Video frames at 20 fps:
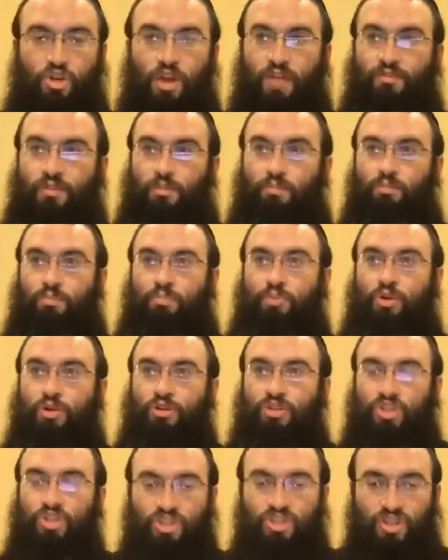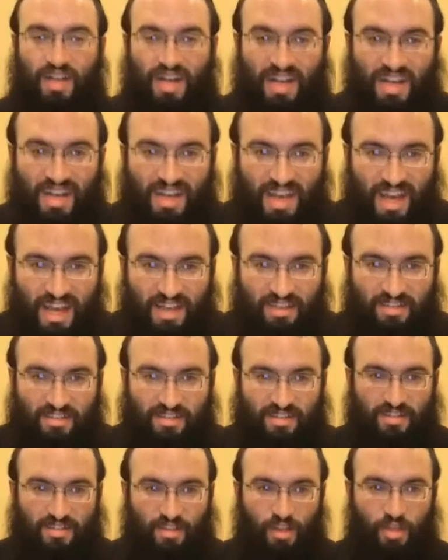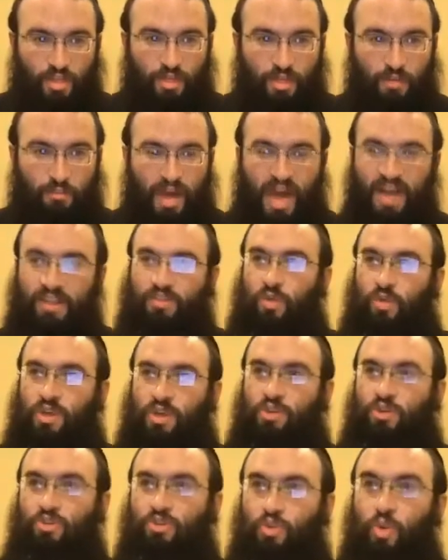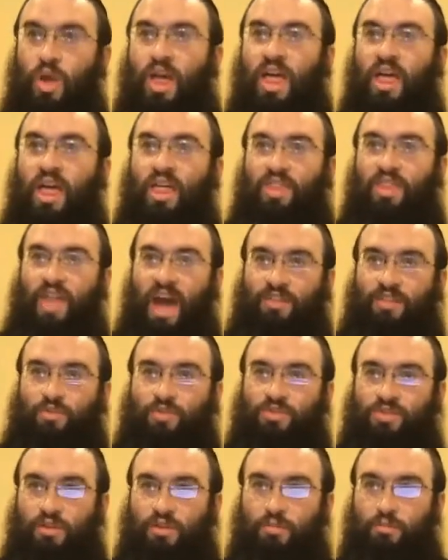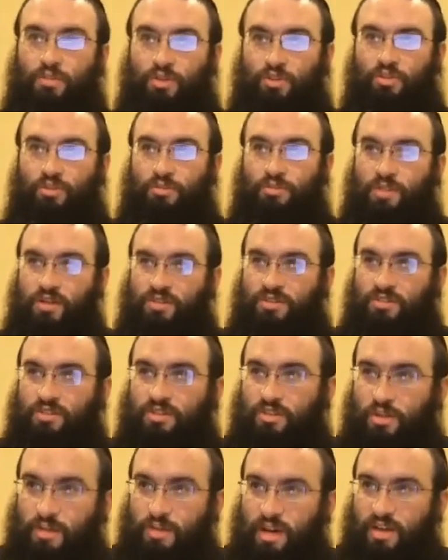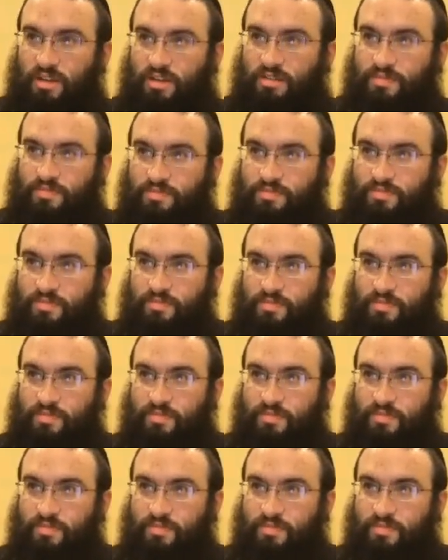You have to push against the max weight you can do. That's what's going to build the muscles in your body.